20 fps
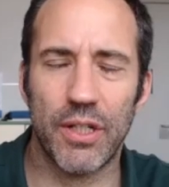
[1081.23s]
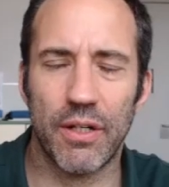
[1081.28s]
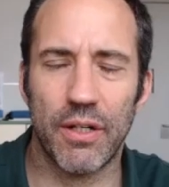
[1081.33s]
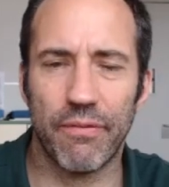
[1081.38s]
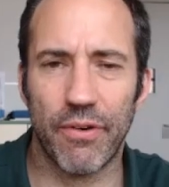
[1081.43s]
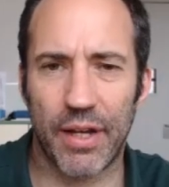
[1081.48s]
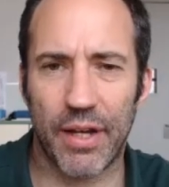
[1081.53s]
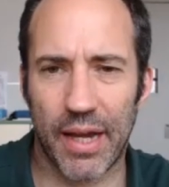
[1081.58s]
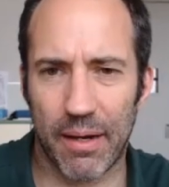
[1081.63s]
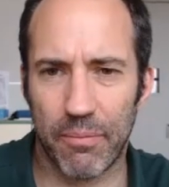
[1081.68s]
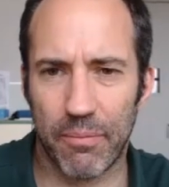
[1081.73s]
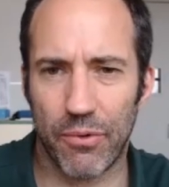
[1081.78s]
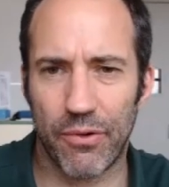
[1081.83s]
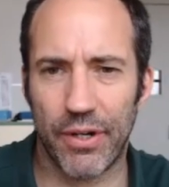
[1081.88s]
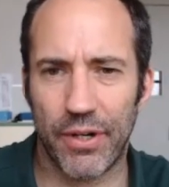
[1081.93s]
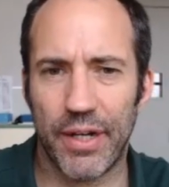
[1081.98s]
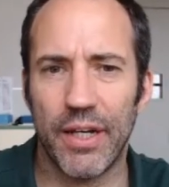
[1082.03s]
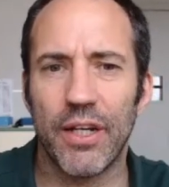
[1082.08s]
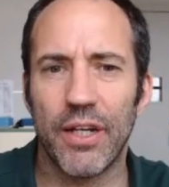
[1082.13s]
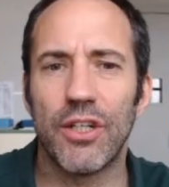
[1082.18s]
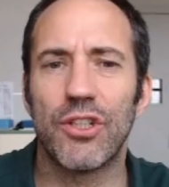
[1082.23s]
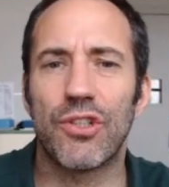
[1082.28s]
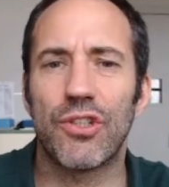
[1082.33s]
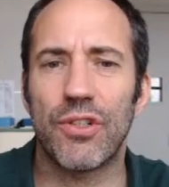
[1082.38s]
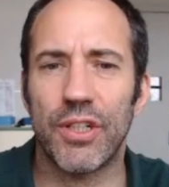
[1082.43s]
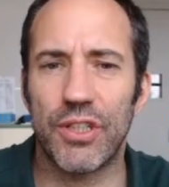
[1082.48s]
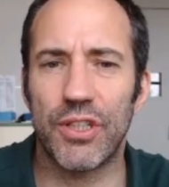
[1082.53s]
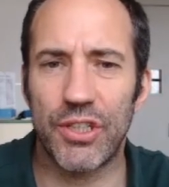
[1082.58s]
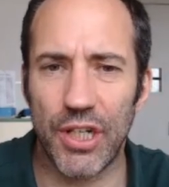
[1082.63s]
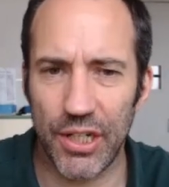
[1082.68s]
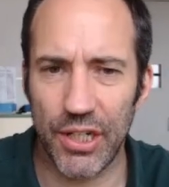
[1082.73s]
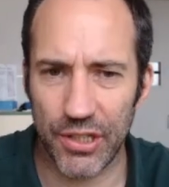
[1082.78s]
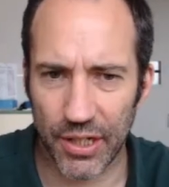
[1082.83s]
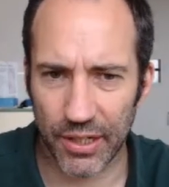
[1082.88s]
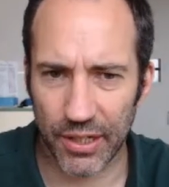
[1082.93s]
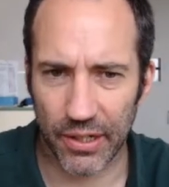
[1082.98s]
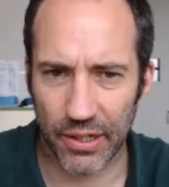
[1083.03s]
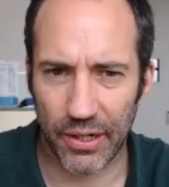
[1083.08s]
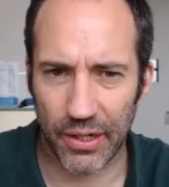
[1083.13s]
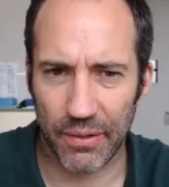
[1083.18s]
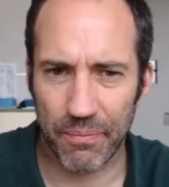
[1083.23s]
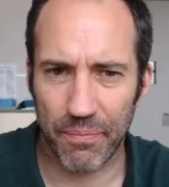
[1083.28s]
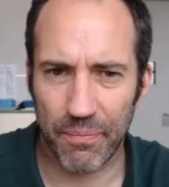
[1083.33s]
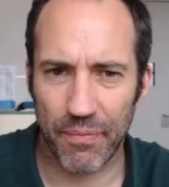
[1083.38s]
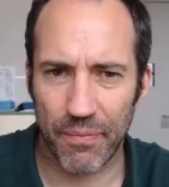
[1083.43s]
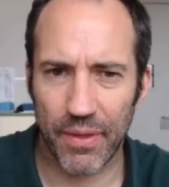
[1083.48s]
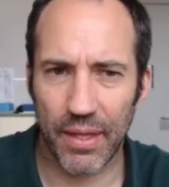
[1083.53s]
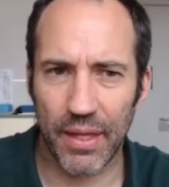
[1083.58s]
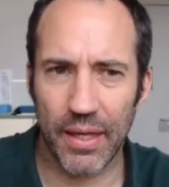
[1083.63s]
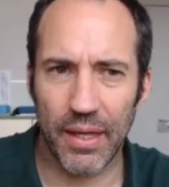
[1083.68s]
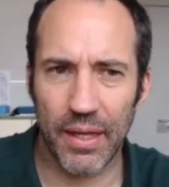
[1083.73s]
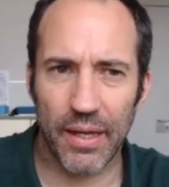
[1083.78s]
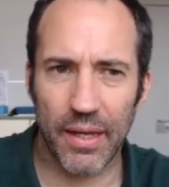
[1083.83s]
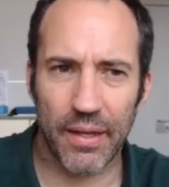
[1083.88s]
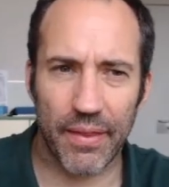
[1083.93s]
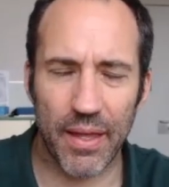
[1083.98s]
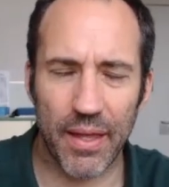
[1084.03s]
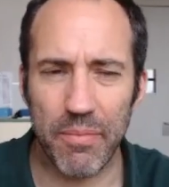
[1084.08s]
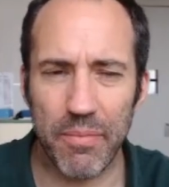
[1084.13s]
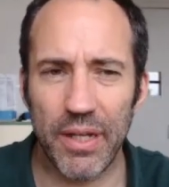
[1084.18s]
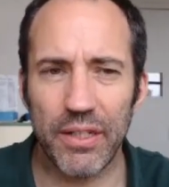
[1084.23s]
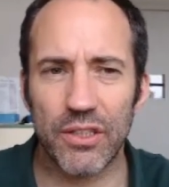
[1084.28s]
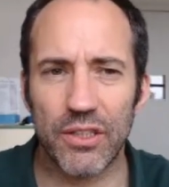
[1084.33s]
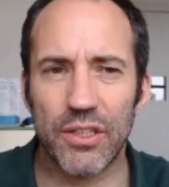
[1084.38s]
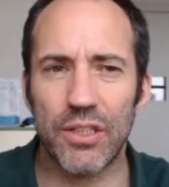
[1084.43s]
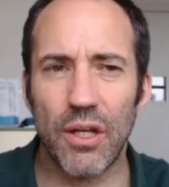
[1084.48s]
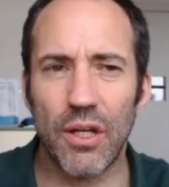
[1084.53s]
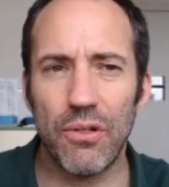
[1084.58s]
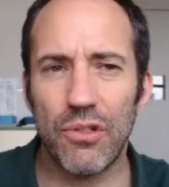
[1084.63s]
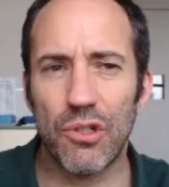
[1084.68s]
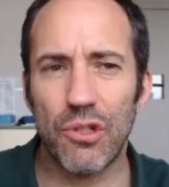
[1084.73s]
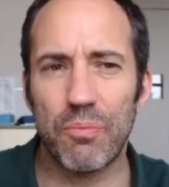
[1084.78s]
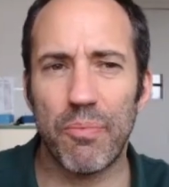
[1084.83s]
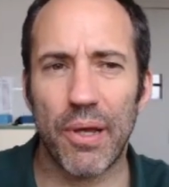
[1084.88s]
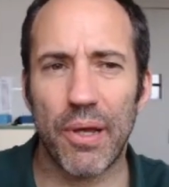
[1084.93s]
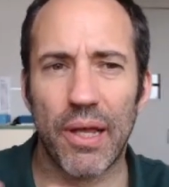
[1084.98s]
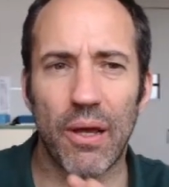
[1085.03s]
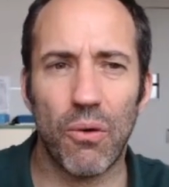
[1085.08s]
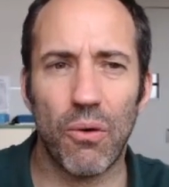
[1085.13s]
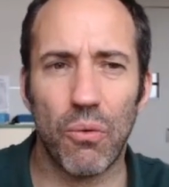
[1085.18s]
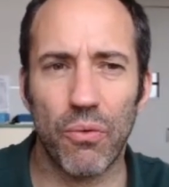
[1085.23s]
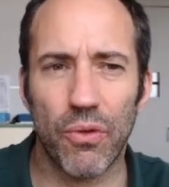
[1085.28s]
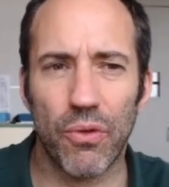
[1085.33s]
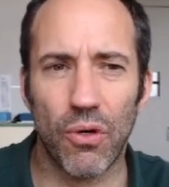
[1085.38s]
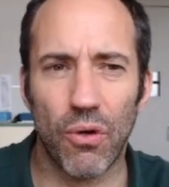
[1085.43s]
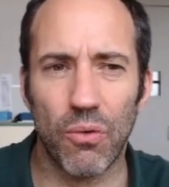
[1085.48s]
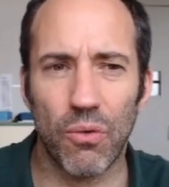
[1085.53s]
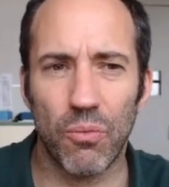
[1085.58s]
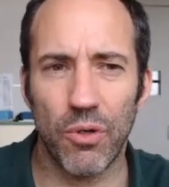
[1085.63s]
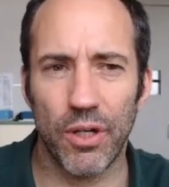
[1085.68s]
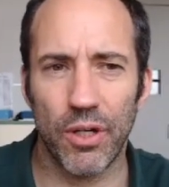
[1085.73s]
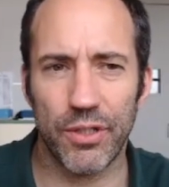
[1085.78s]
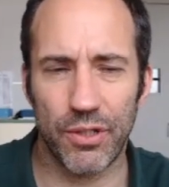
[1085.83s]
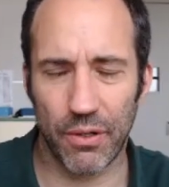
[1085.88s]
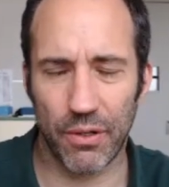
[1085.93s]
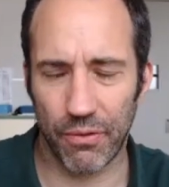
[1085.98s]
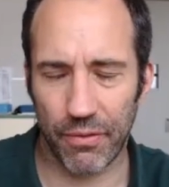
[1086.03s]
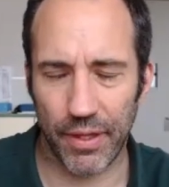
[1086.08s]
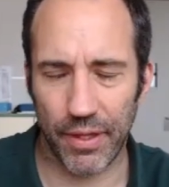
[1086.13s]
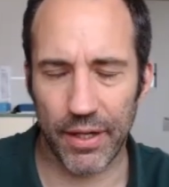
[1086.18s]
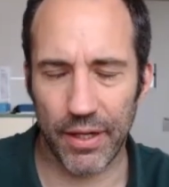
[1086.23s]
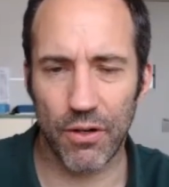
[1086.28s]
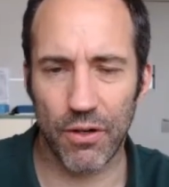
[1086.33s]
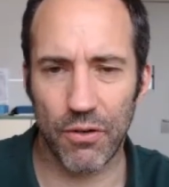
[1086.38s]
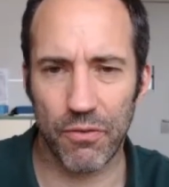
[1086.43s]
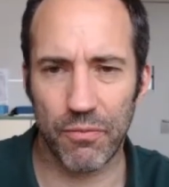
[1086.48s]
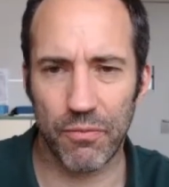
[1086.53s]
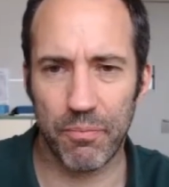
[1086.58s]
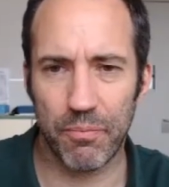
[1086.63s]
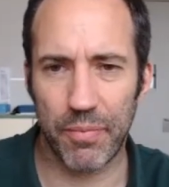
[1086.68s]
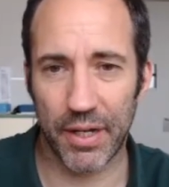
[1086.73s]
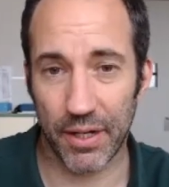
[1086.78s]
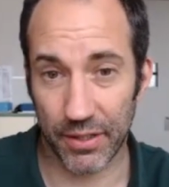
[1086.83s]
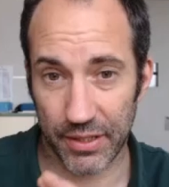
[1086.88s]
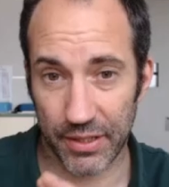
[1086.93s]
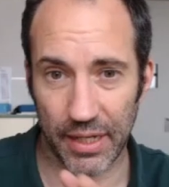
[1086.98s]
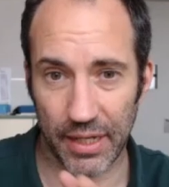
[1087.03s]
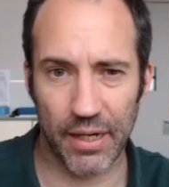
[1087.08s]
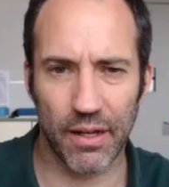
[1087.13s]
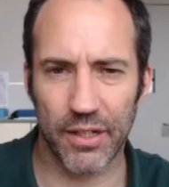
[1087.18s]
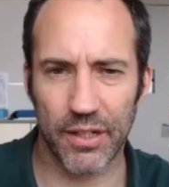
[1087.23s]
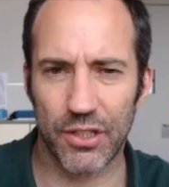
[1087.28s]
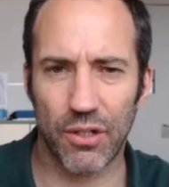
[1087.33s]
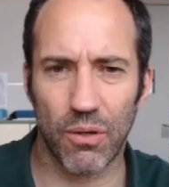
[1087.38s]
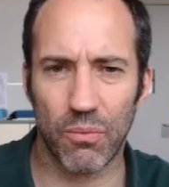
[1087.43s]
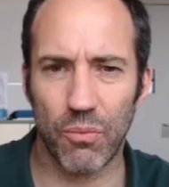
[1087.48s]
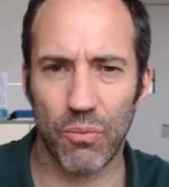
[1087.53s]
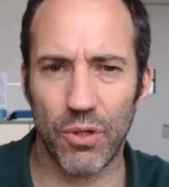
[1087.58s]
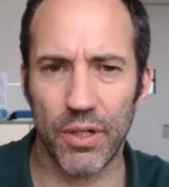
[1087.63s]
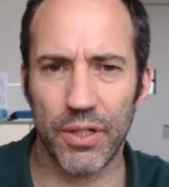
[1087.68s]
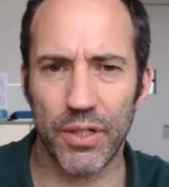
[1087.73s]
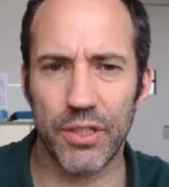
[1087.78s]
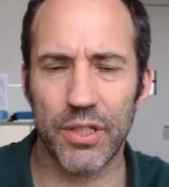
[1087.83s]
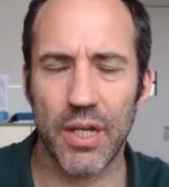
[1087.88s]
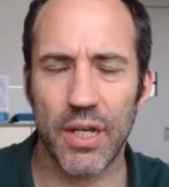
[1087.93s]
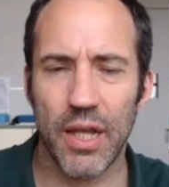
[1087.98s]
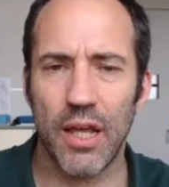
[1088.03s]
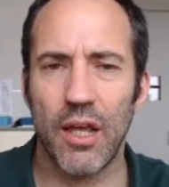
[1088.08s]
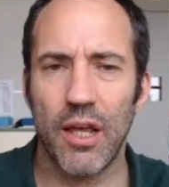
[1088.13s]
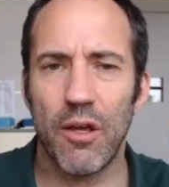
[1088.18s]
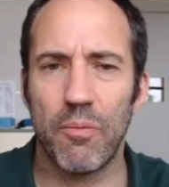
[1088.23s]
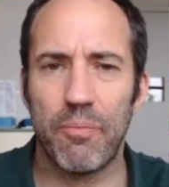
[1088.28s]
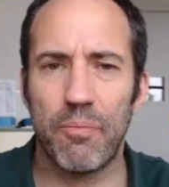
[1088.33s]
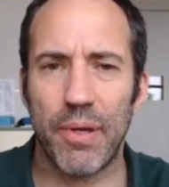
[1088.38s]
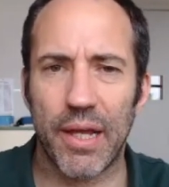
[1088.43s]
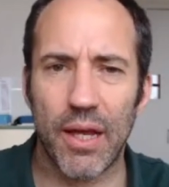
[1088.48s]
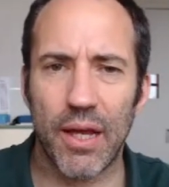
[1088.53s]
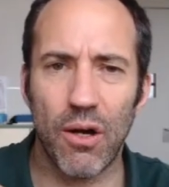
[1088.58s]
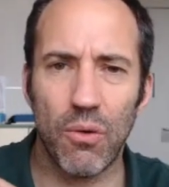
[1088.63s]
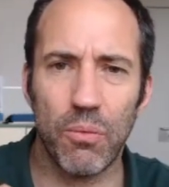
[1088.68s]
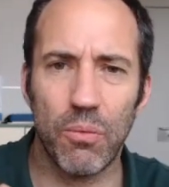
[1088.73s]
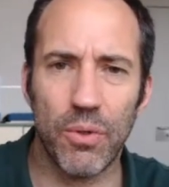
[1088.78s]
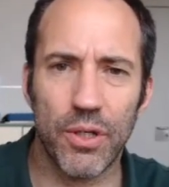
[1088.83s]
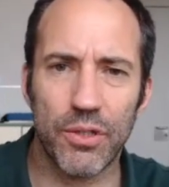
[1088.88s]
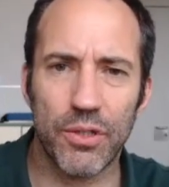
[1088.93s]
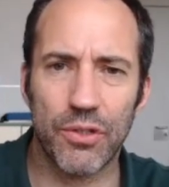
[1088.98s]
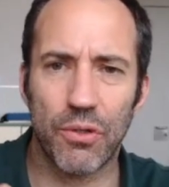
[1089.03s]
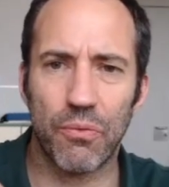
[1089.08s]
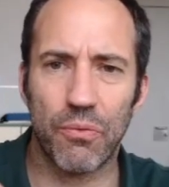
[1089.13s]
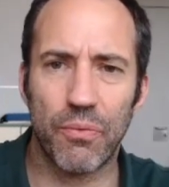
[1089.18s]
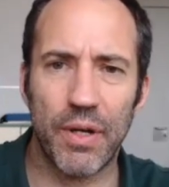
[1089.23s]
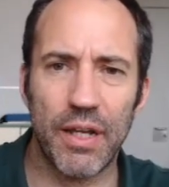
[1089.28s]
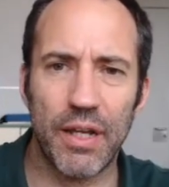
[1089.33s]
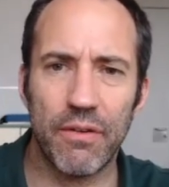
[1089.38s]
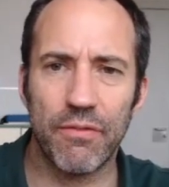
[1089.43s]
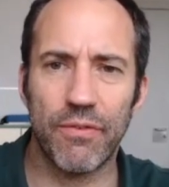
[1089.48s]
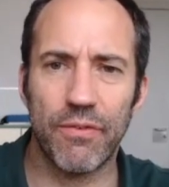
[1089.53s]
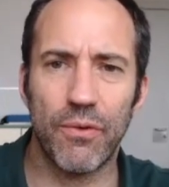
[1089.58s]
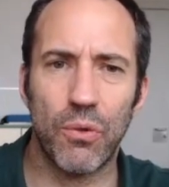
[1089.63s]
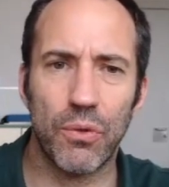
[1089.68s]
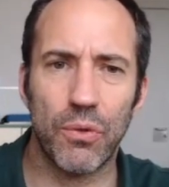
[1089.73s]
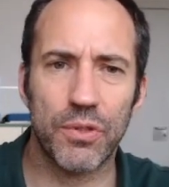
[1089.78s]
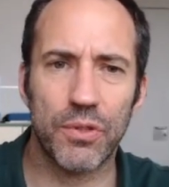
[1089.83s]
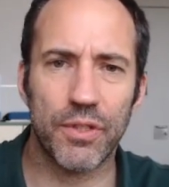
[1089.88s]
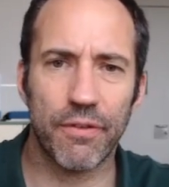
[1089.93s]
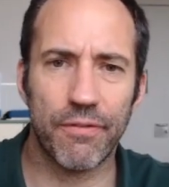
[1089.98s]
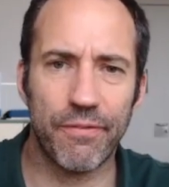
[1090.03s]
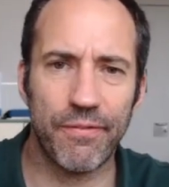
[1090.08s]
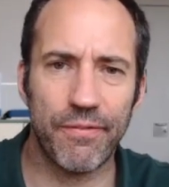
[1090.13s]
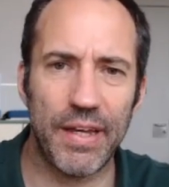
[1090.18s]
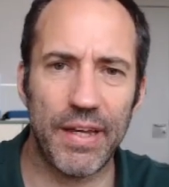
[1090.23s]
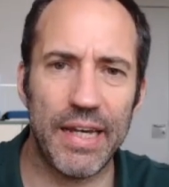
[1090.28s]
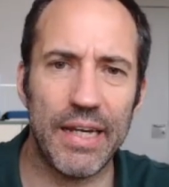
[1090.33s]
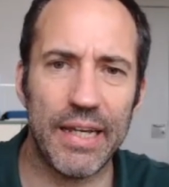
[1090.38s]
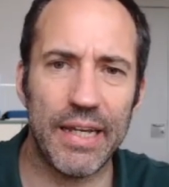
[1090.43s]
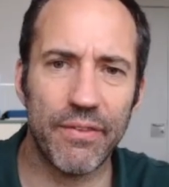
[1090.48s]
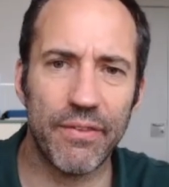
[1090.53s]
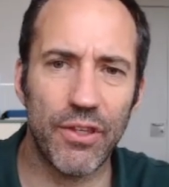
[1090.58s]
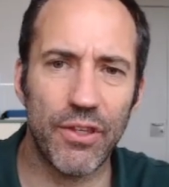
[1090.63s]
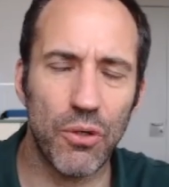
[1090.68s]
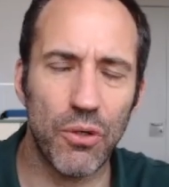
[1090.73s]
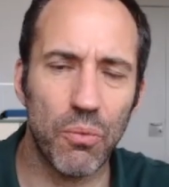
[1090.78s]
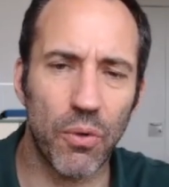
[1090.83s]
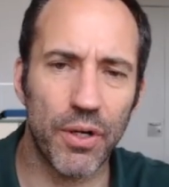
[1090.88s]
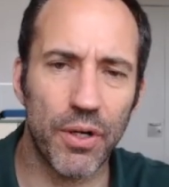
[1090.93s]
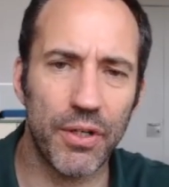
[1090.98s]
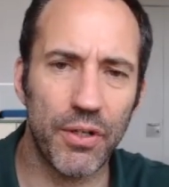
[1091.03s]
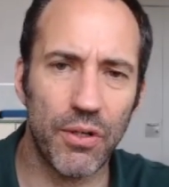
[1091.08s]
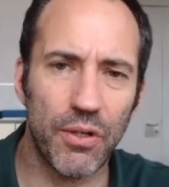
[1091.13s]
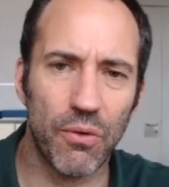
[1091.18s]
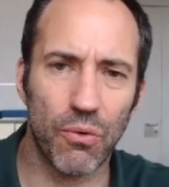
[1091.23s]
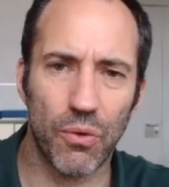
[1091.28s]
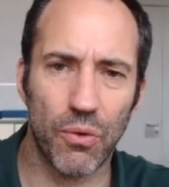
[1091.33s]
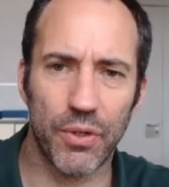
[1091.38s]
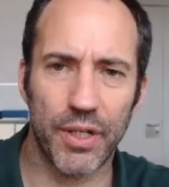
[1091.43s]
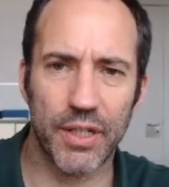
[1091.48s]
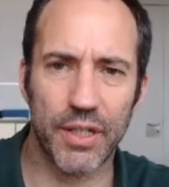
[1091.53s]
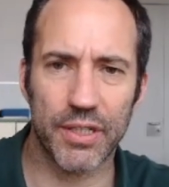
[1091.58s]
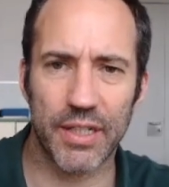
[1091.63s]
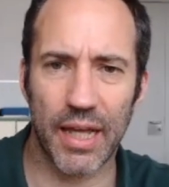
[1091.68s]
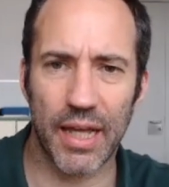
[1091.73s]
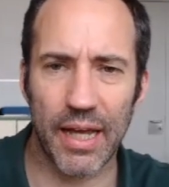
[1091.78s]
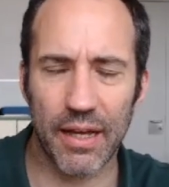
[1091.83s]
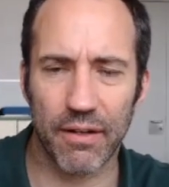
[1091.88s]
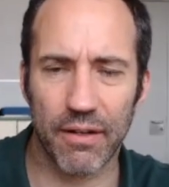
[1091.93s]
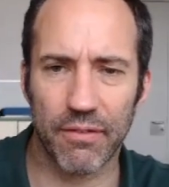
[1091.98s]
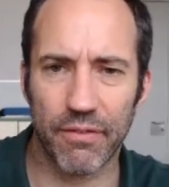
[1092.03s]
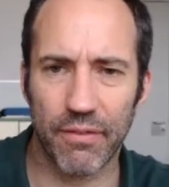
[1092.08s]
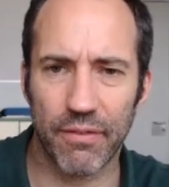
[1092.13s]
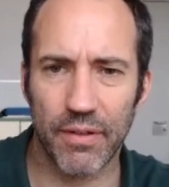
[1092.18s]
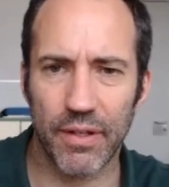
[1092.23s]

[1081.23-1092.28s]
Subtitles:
and vocabulary strategically. And that means don't just pick out all the long words you can think of because they're nice long words. Pick out words that reinforce the feeling that you want your audience to have.